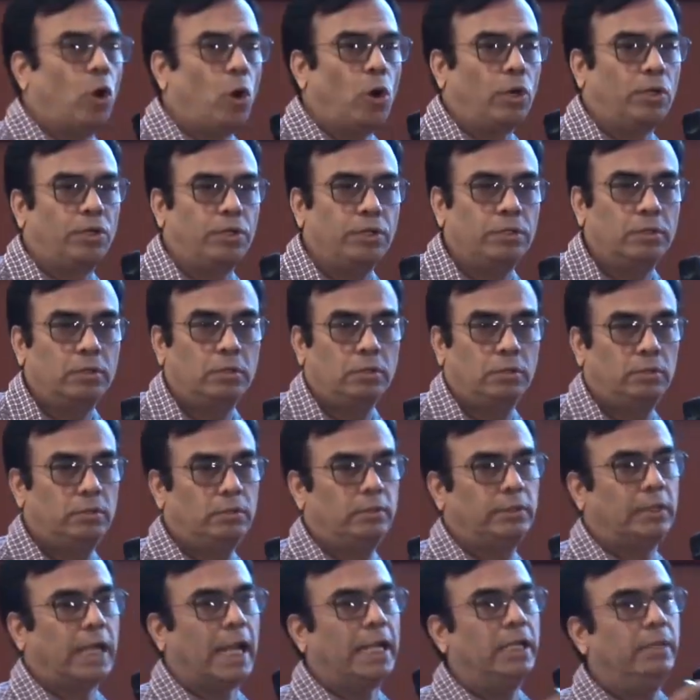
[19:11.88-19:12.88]
taught
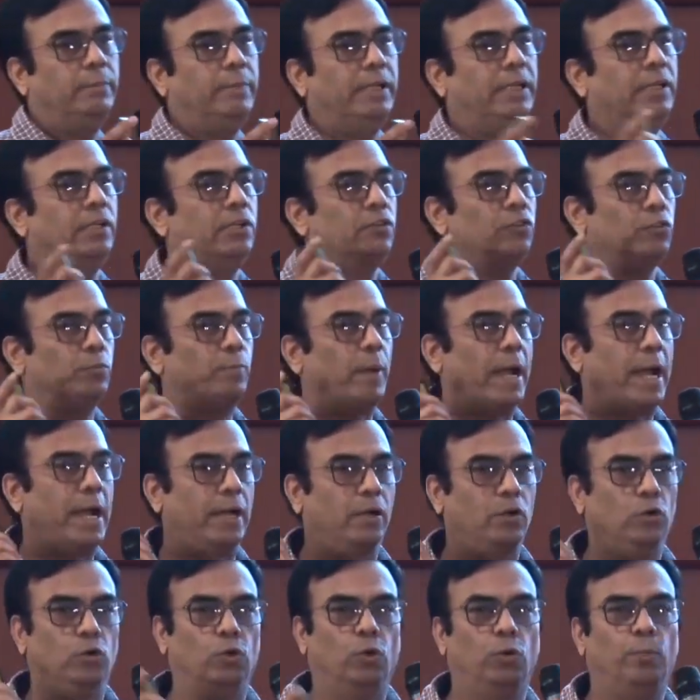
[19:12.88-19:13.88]
timing is bad.
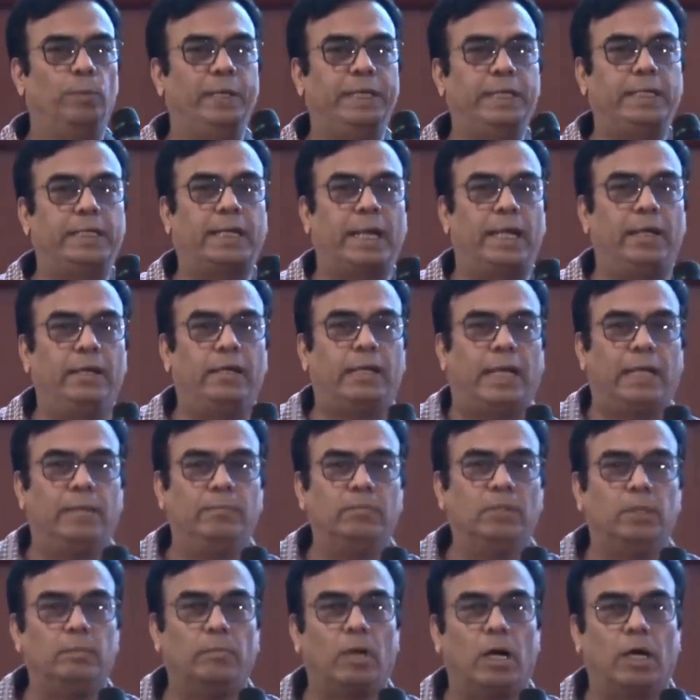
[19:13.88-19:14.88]
Nobody can
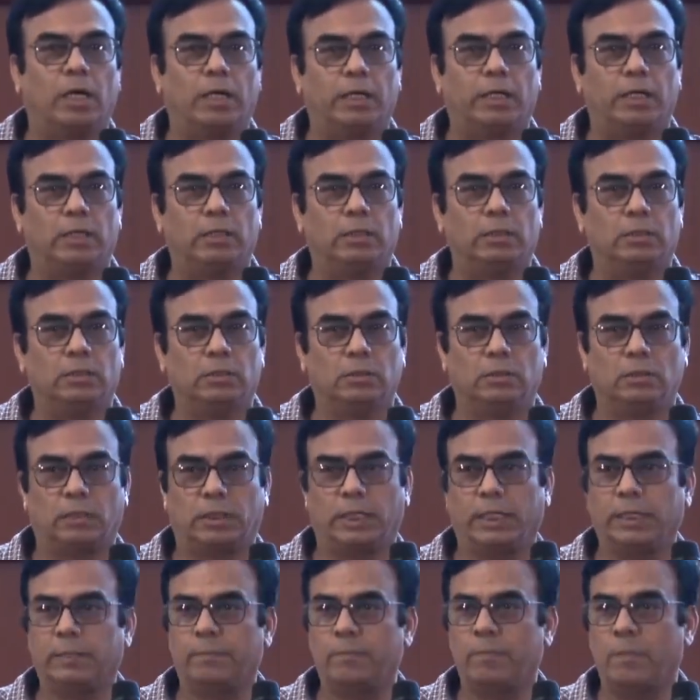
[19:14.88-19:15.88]
time the market.
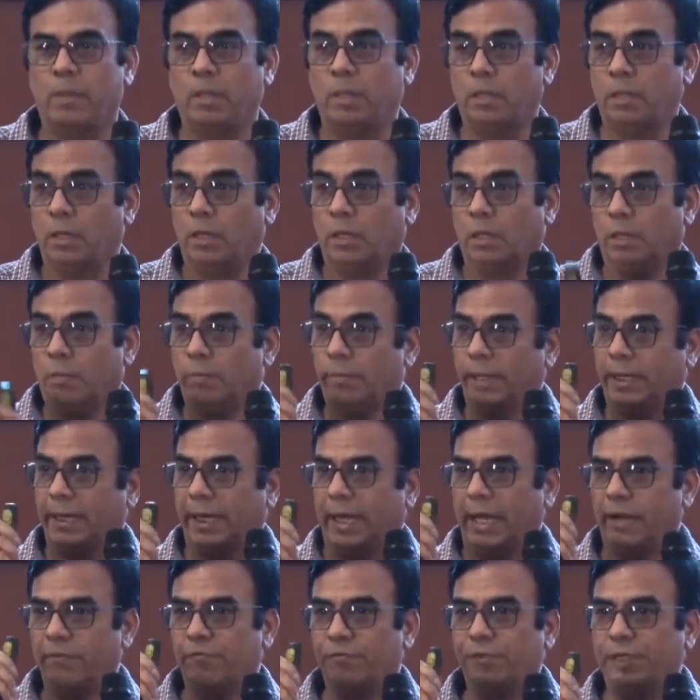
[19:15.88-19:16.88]
Okay. But
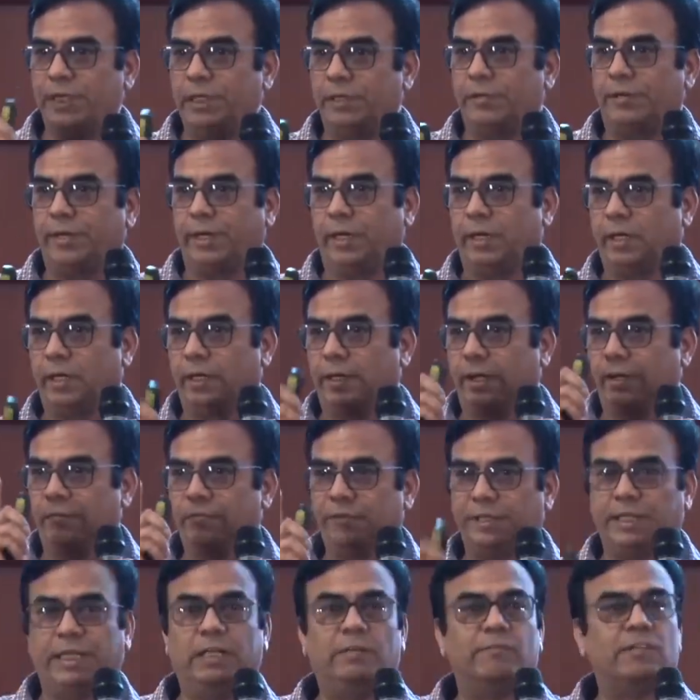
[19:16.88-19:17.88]
every trader,
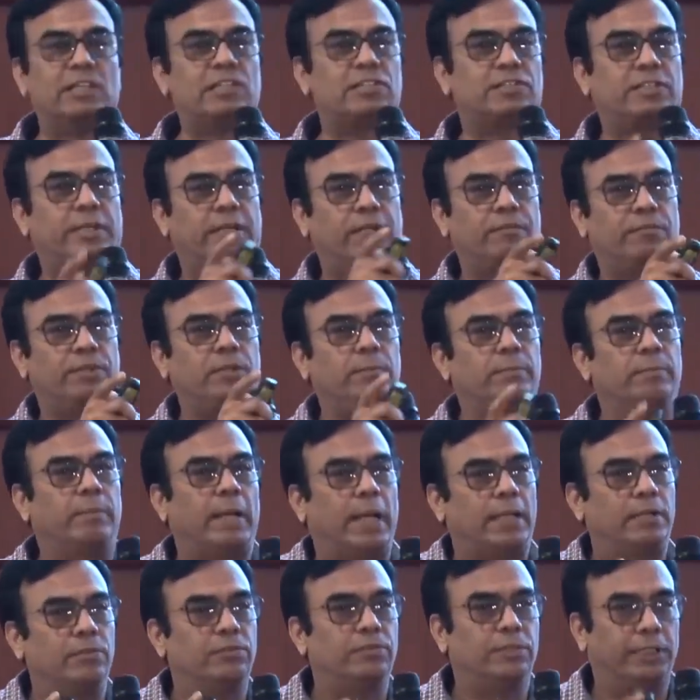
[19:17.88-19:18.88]
every investor, every
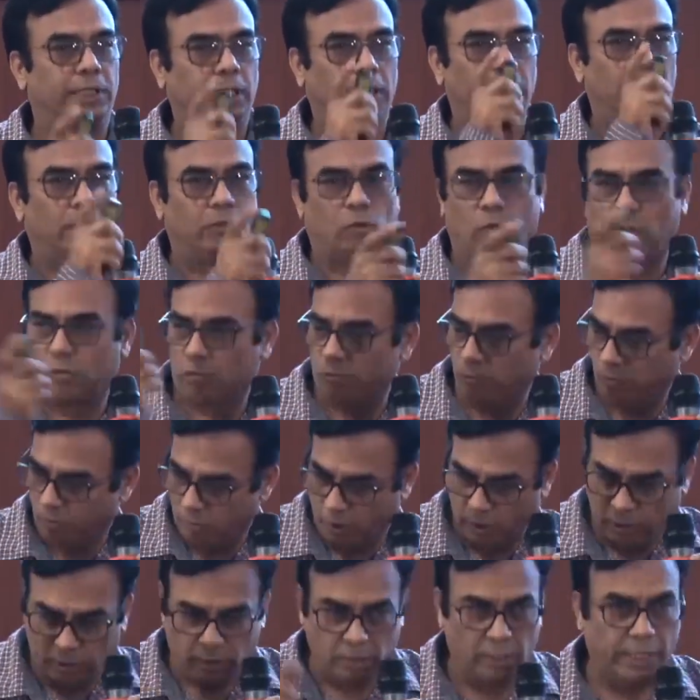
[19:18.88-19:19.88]
man sitting in or
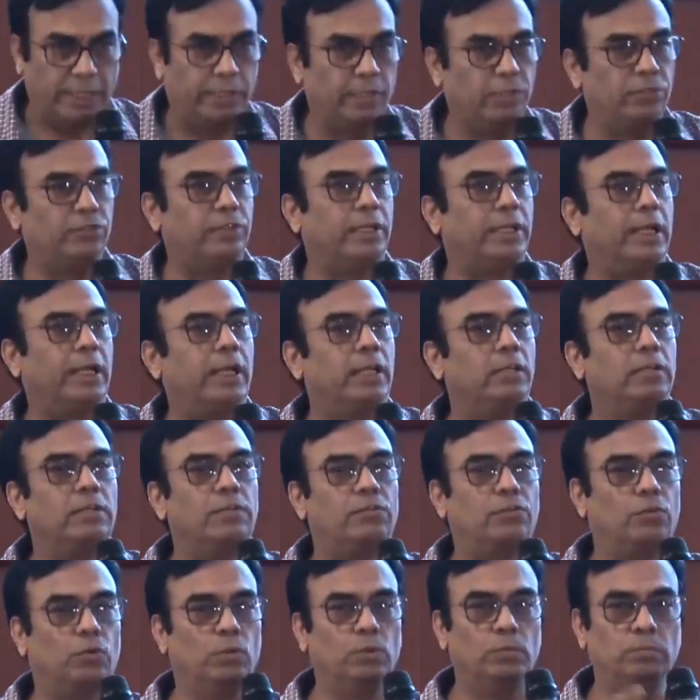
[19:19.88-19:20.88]
lady sitting in
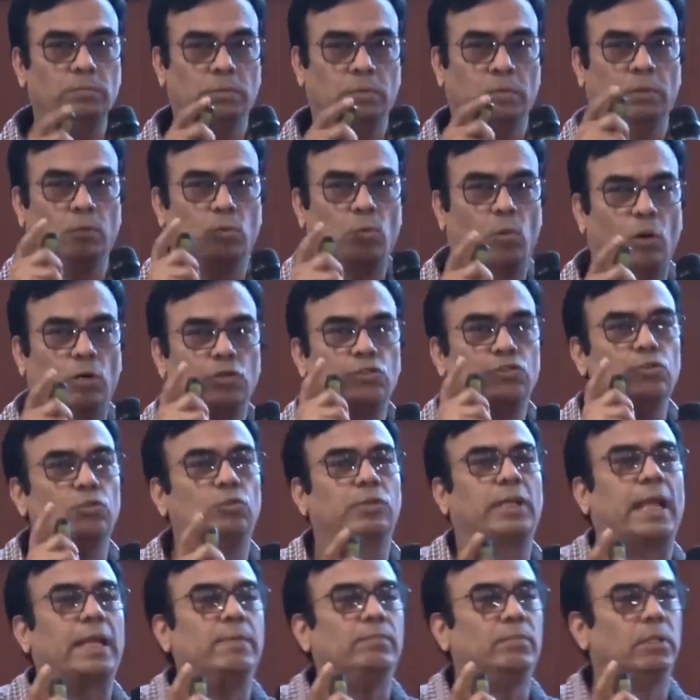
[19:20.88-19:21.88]
this room wants to
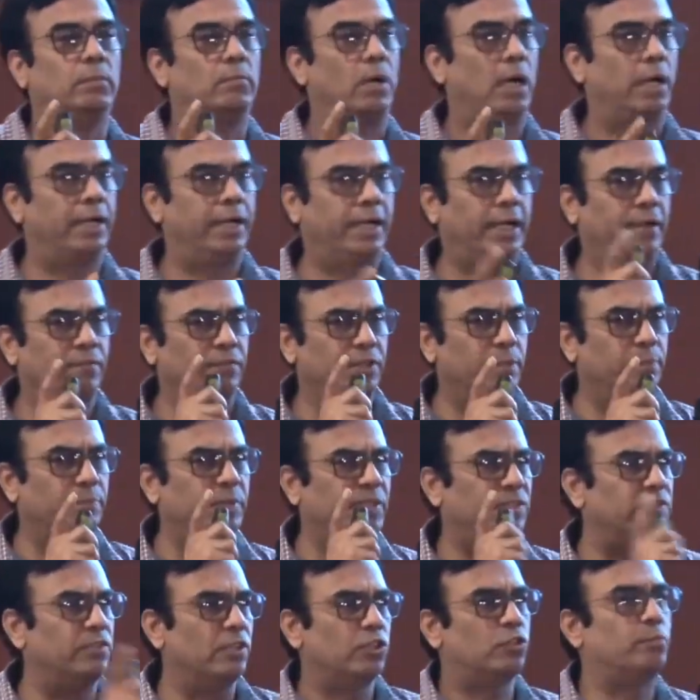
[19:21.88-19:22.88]
time the market. Every
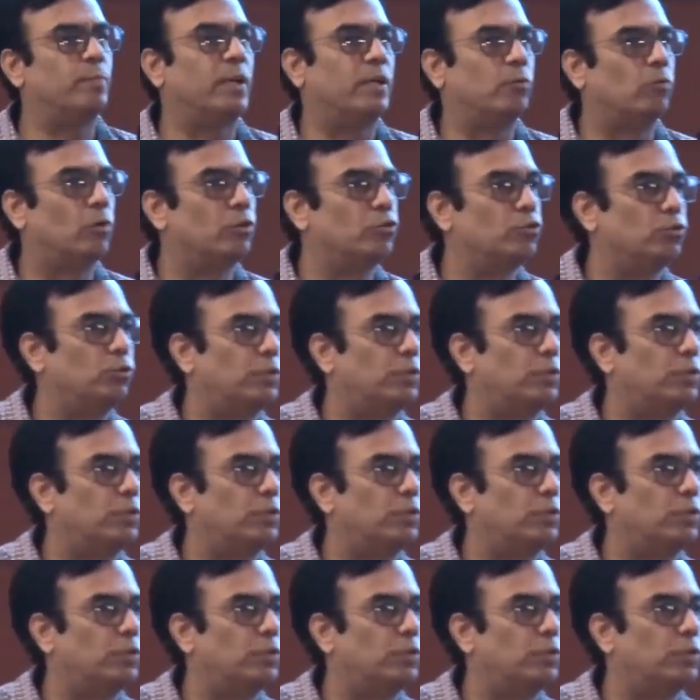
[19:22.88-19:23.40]
businessman wants